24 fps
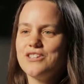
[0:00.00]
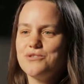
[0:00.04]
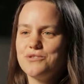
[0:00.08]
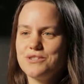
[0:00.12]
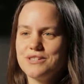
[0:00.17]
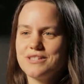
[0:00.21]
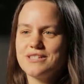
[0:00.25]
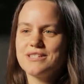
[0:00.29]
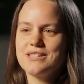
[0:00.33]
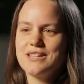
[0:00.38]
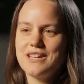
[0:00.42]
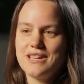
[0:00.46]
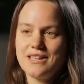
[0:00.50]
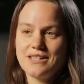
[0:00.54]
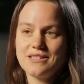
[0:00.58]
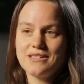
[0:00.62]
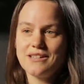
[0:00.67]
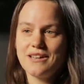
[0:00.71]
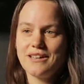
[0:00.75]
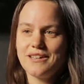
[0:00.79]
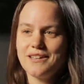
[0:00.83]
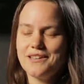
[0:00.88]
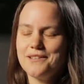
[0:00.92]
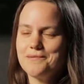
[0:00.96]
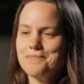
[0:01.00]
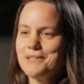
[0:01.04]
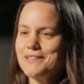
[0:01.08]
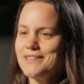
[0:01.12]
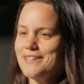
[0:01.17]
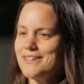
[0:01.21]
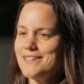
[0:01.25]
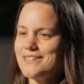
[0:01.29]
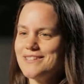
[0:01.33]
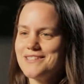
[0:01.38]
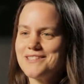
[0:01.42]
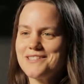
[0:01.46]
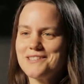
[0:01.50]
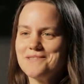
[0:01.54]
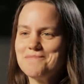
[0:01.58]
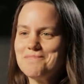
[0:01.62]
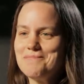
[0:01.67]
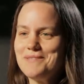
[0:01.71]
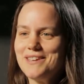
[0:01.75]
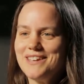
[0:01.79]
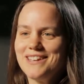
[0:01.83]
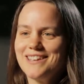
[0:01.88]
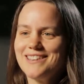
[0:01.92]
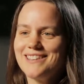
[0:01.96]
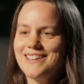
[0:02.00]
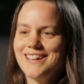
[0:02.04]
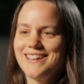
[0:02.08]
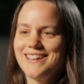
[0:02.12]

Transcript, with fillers: you can stand on it, but that doesn't mean